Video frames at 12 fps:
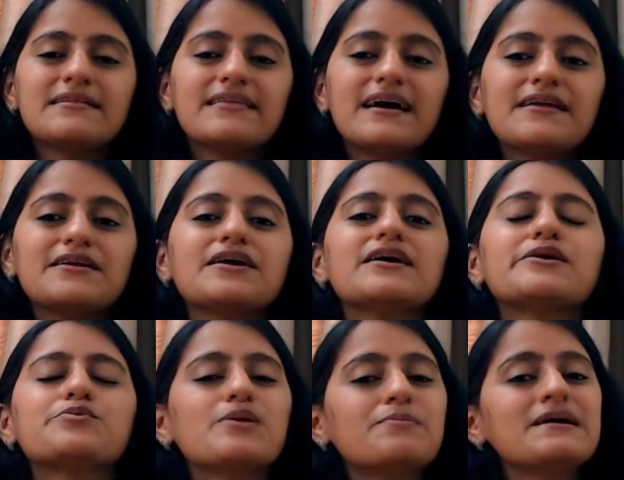then
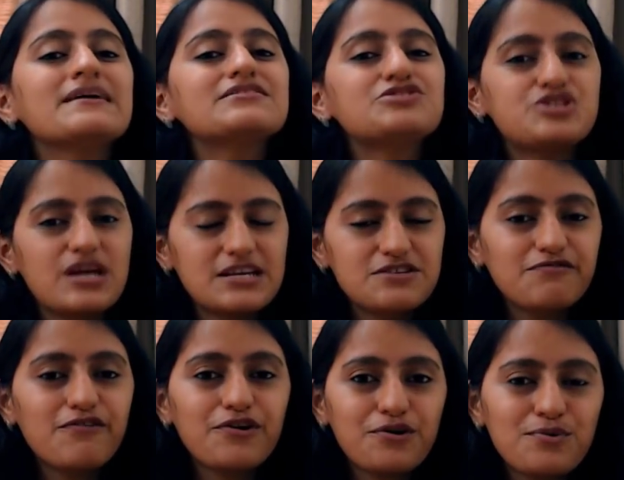it will be a change
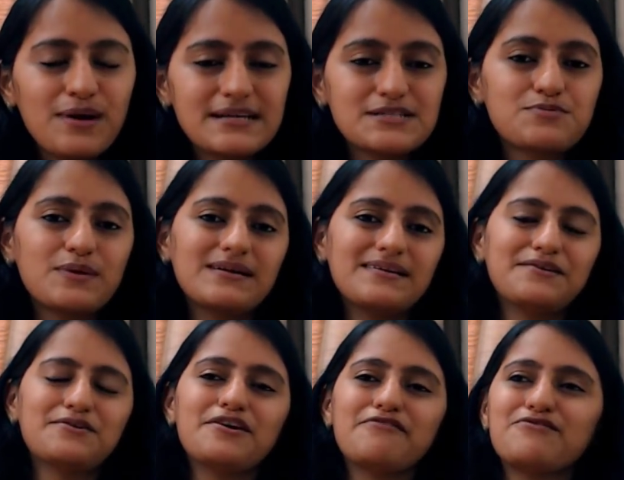for you as well
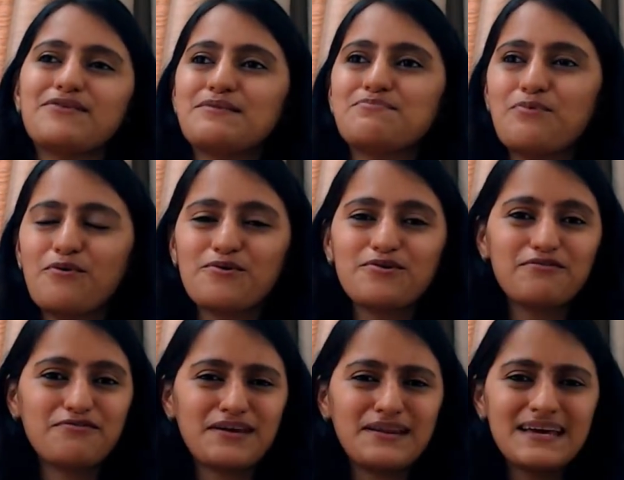you know if you get bored
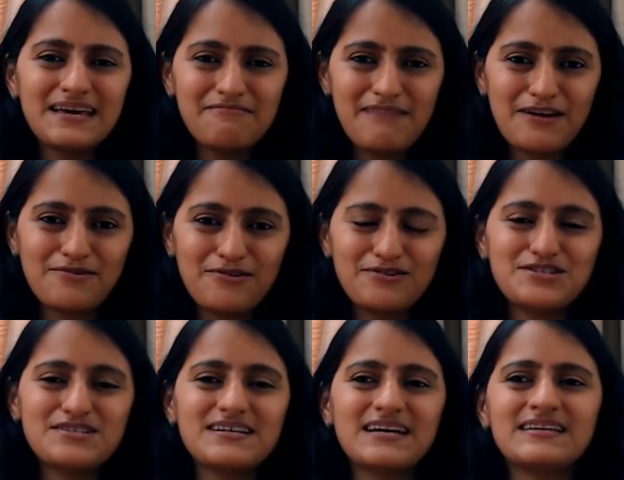of reading
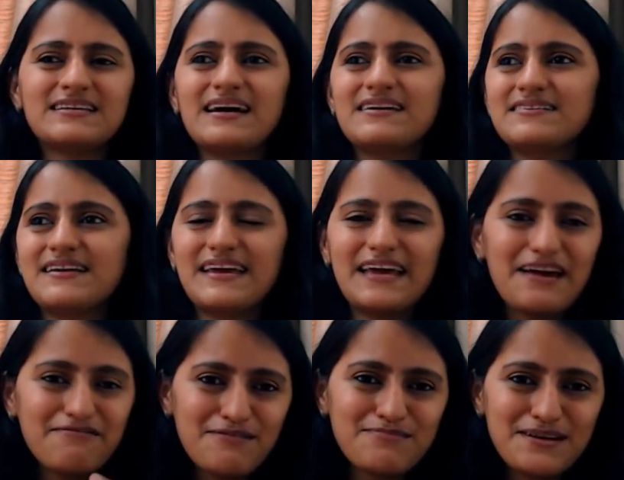hematology the entire day
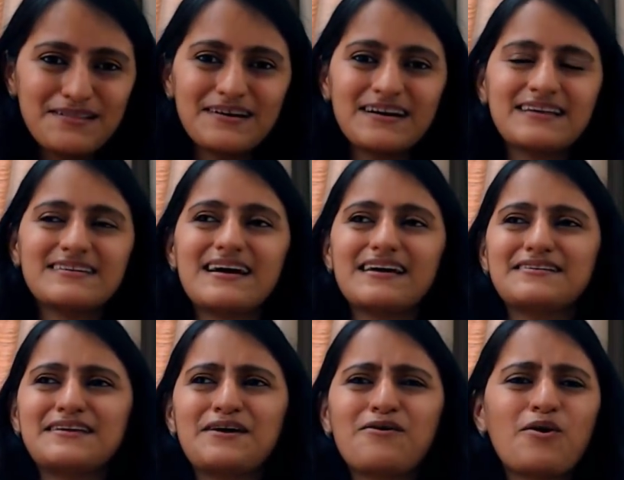fmt the
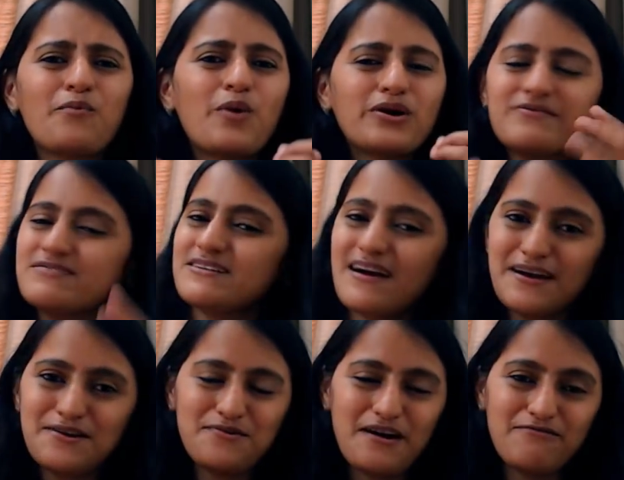entire day or whatever
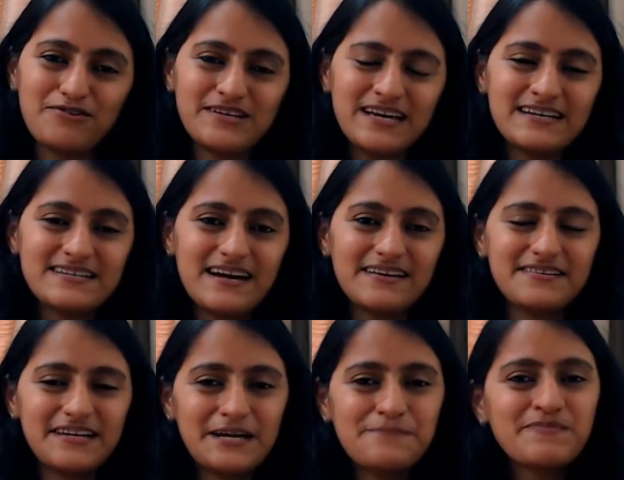target you have for the
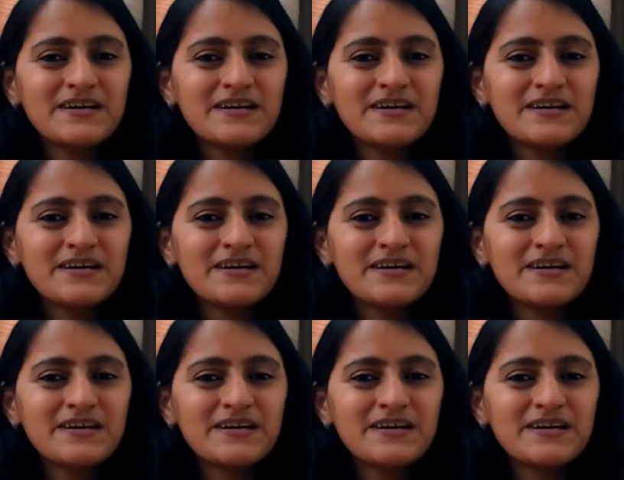entire day